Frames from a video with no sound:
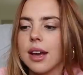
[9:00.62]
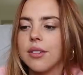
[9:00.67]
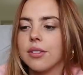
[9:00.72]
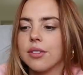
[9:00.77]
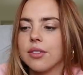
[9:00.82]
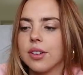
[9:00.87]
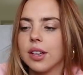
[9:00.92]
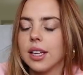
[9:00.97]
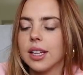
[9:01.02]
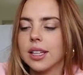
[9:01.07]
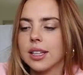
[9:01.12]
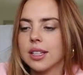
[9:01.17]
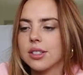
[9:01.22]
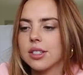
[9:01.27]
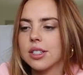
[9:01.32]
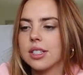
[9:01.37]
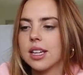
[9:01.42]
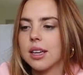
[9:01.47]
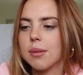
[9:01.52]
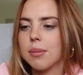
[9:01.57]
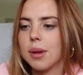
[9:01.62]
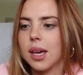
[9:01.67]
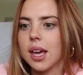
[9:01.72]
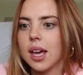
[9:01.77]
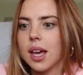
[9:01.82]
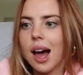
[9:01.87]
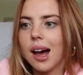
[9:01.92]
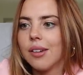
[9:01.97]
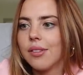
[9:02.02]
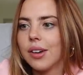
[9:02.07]
I have a feeling this could take
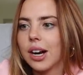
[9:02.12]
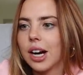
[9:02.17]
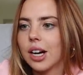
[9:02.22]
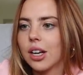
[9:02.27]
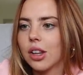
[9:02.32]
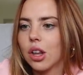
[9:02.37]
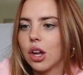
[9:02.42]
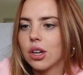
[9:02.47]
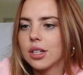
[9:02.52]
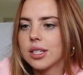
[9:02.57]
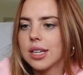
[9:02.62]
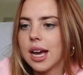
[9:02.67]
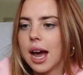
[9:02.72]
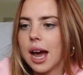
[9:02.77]
me a very long